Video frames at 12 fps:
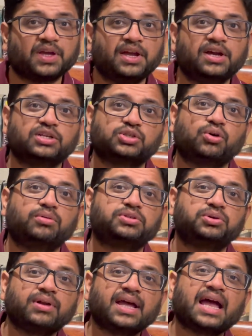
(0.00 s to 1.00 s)
So
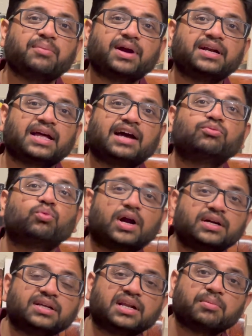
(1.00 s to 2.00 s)
today I might have 1
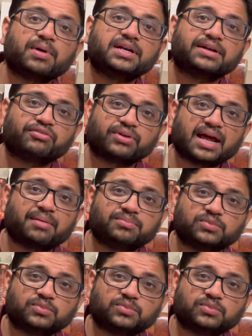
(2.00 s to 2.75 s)
terabyte of RAM,